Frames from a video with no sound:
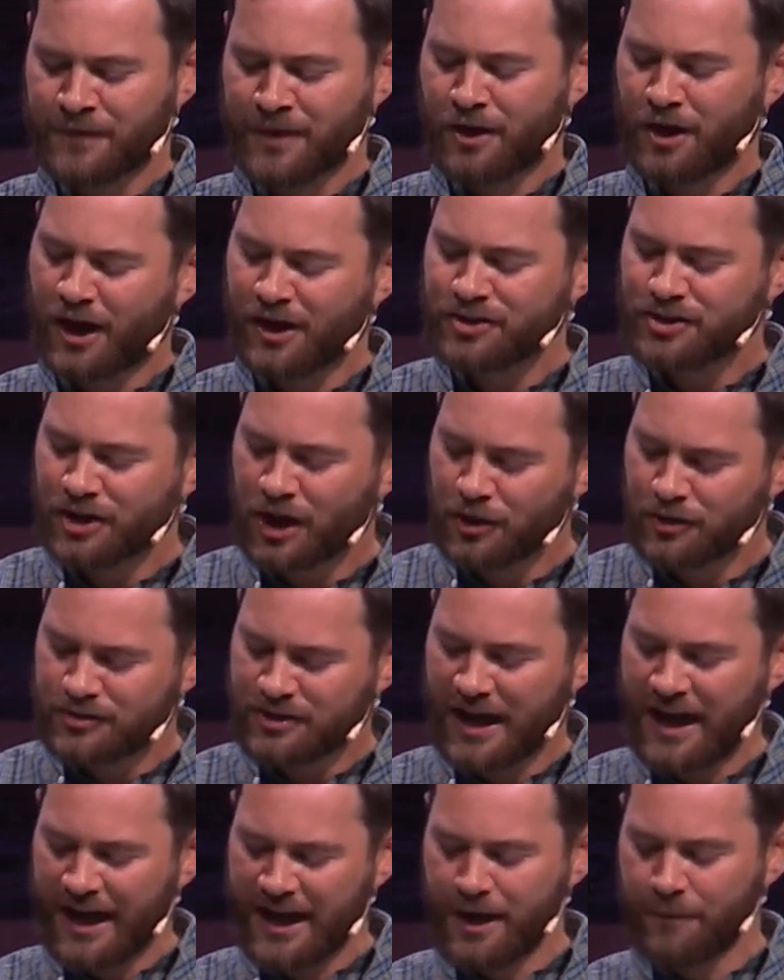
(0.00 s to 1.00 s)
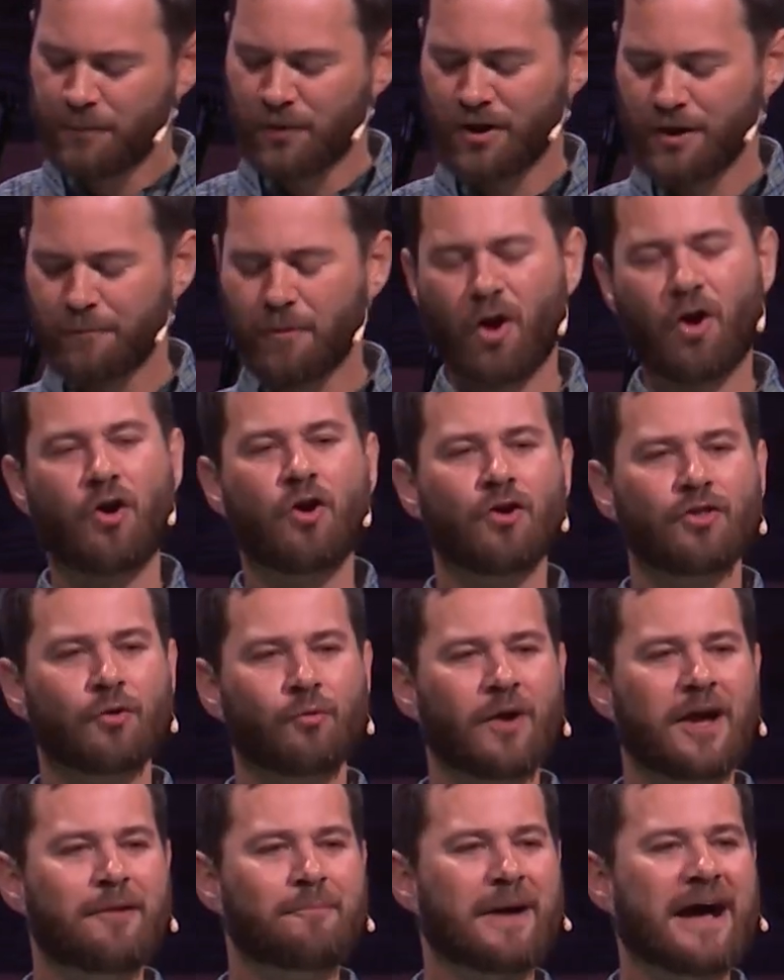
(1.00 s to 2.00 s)
God chose Abram all the
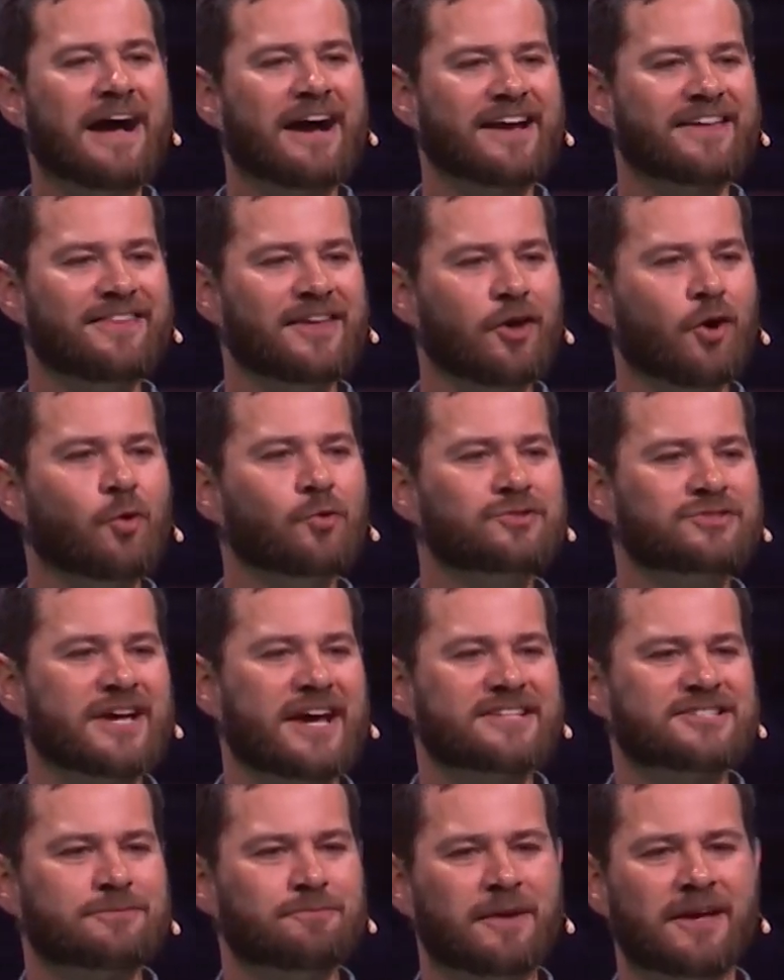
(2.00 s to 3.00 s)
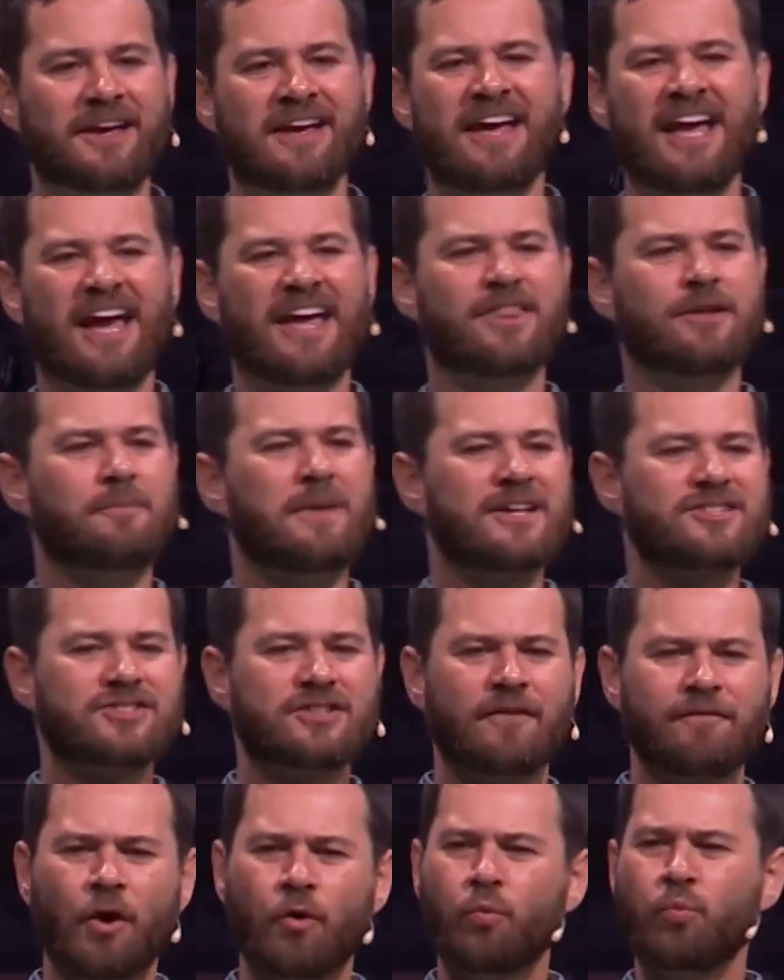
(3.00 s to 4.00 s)
way back in the Old Testament in the midst
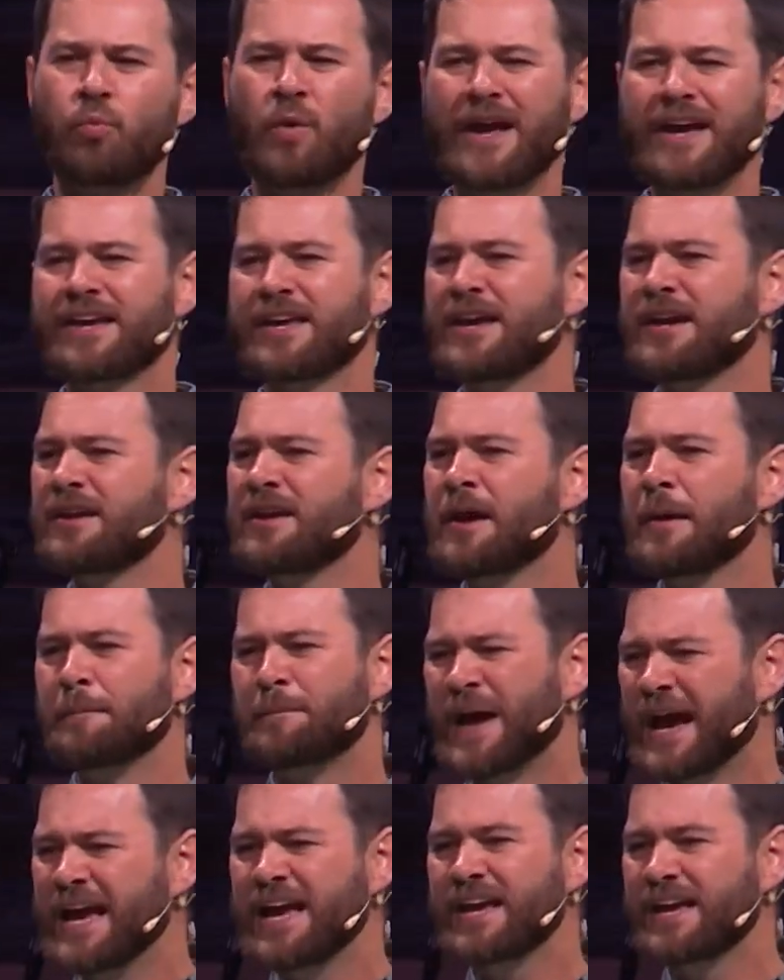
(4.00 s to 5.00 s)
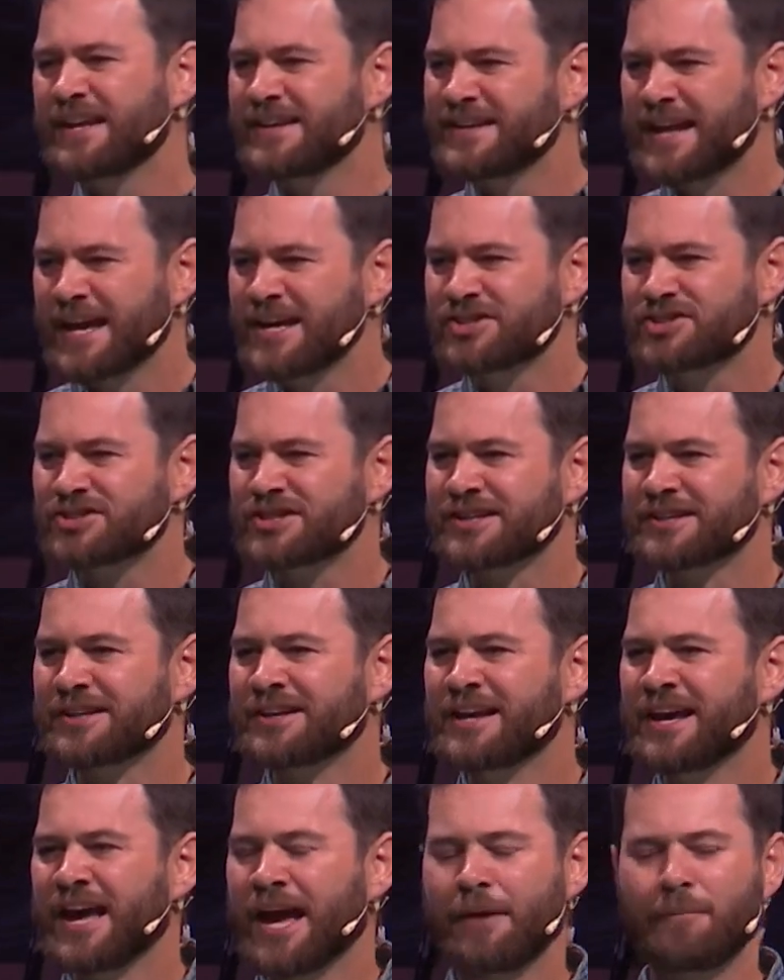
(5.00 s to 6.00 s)
of a wicked pagan nation.
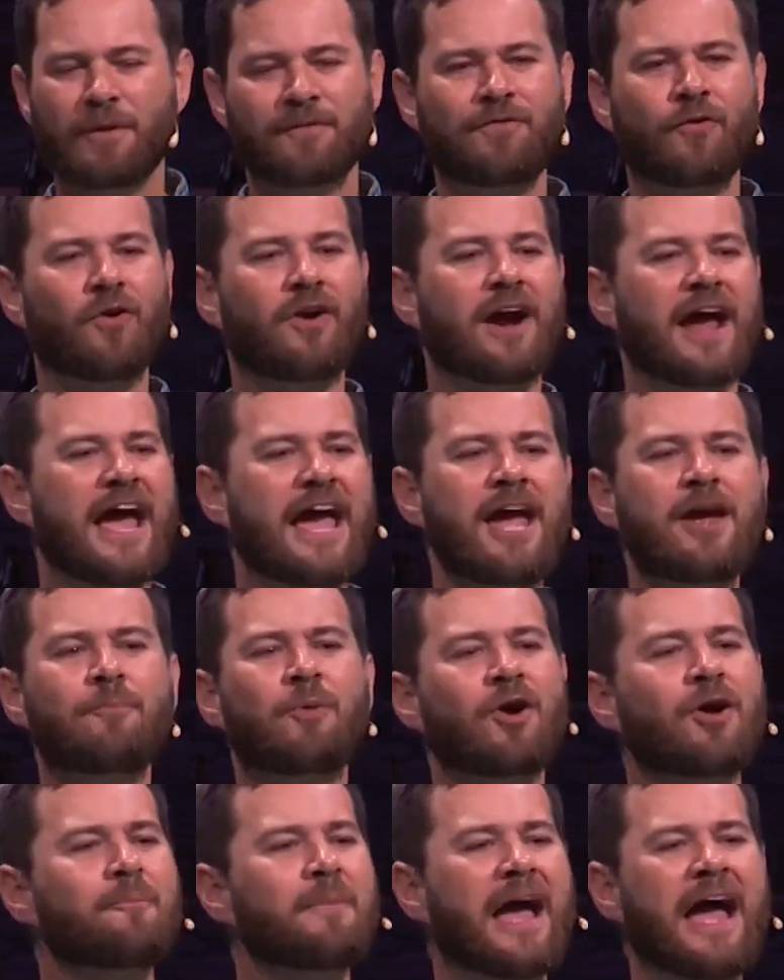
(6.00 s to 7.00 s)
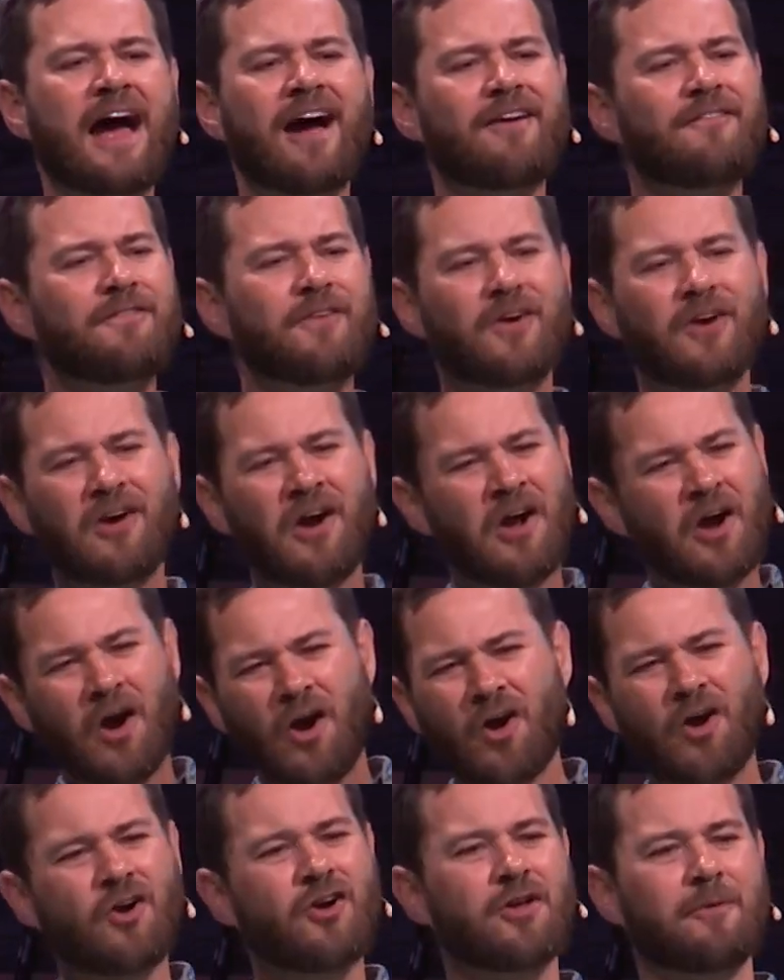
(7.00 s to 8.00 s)
And before Abram ever
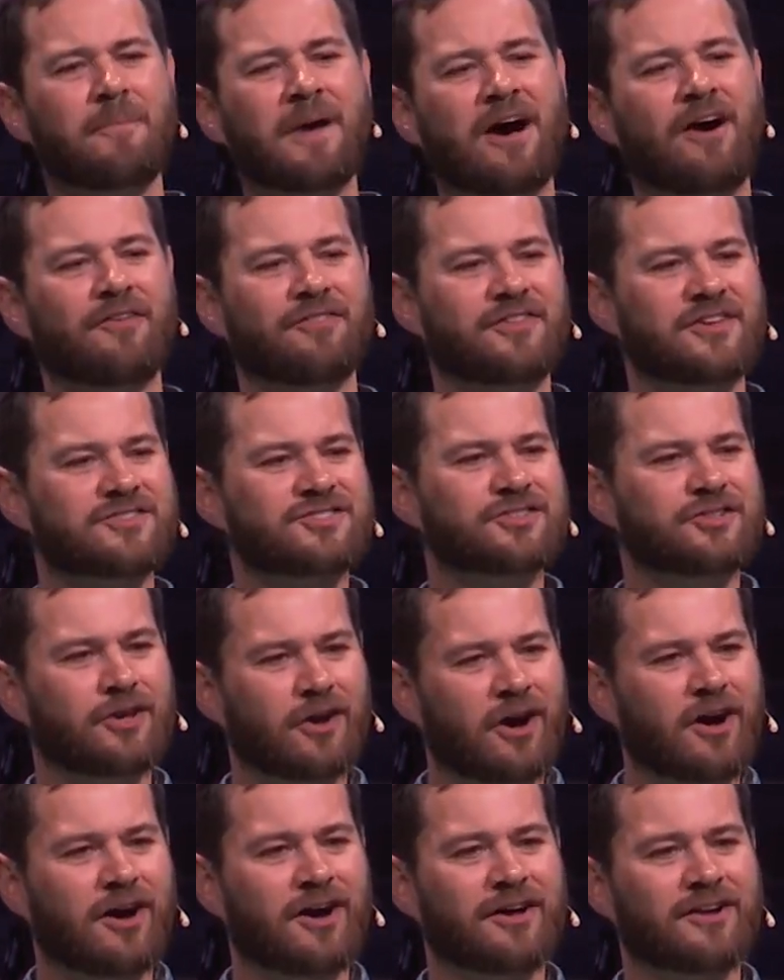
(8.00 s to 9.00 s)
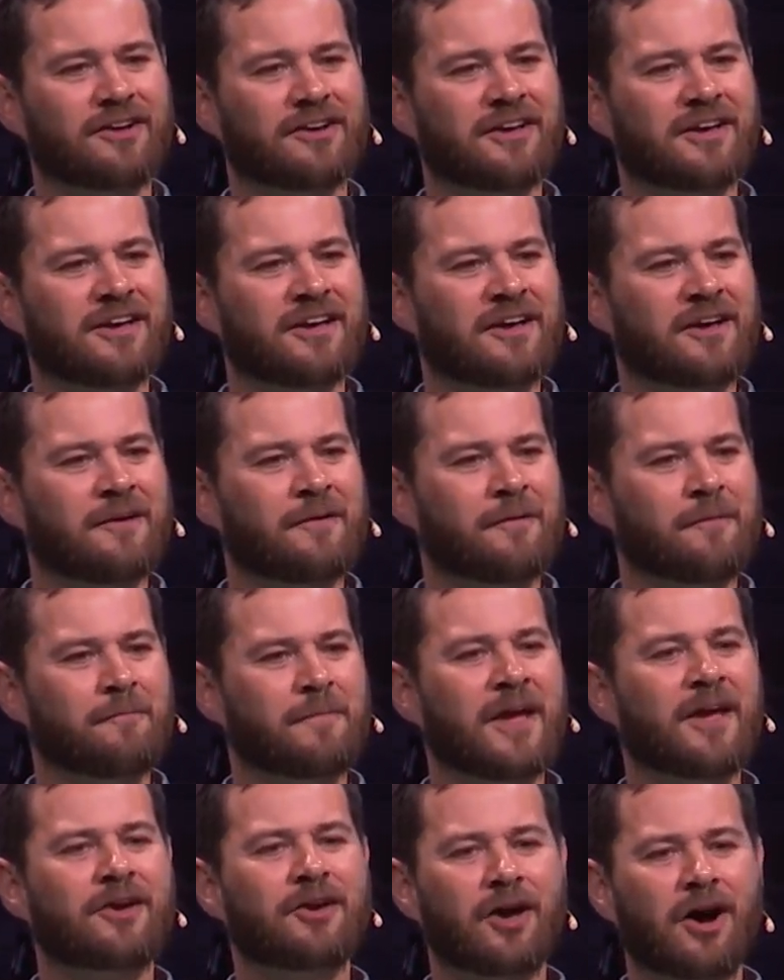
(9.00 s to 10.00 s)
heard about this God,
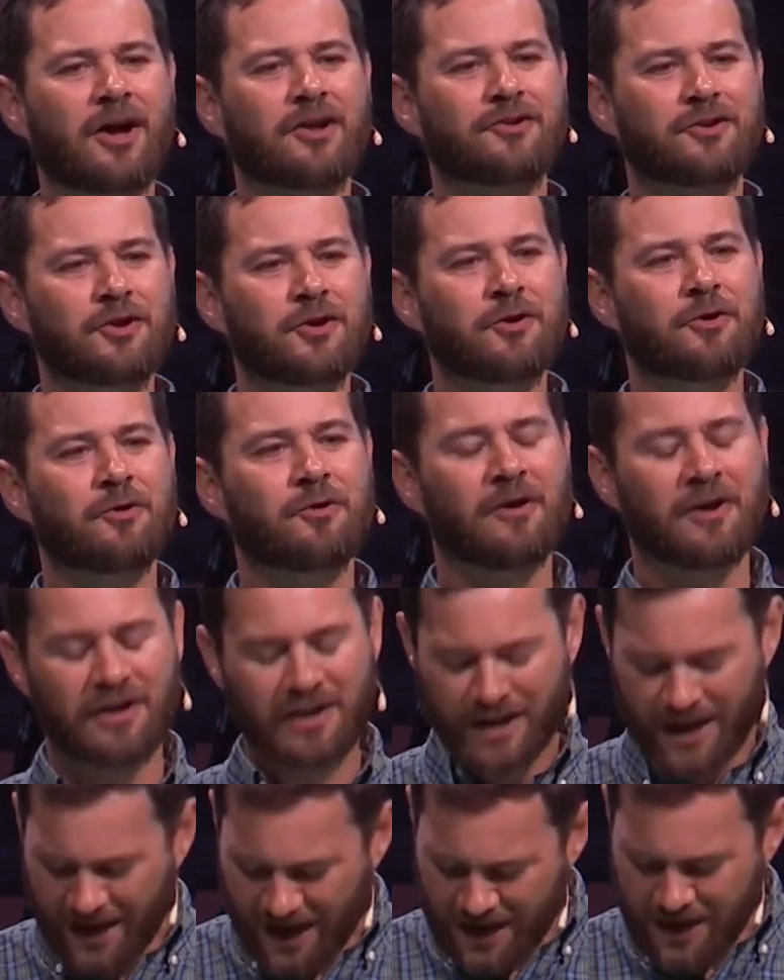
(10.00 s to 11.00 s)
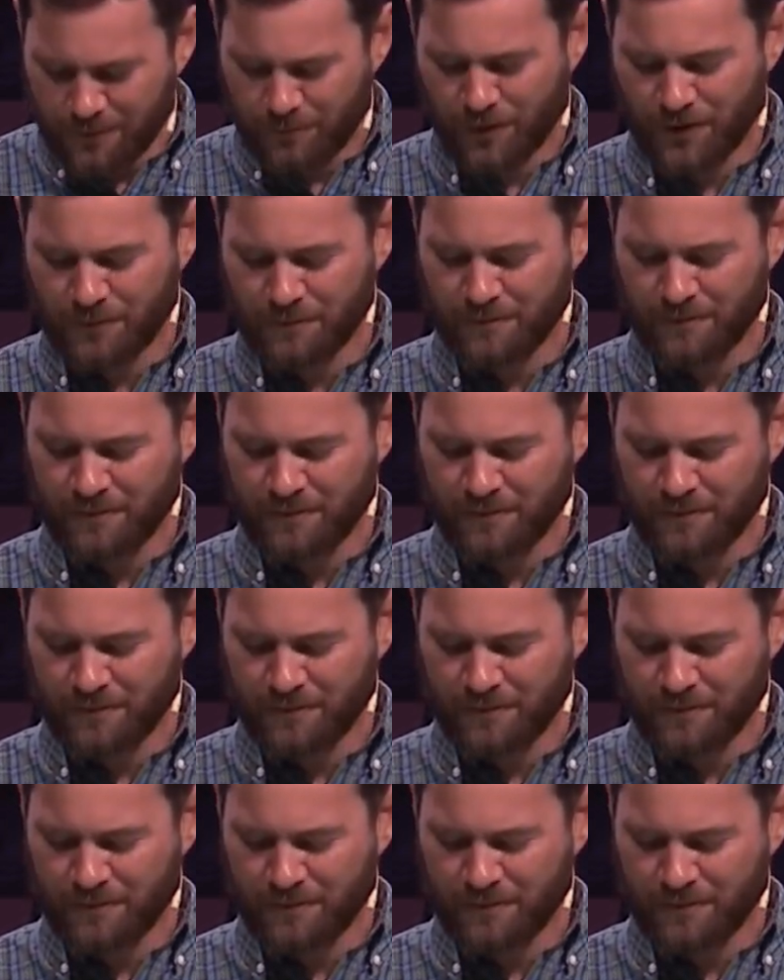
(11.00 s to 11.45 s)
man, God knew Abram,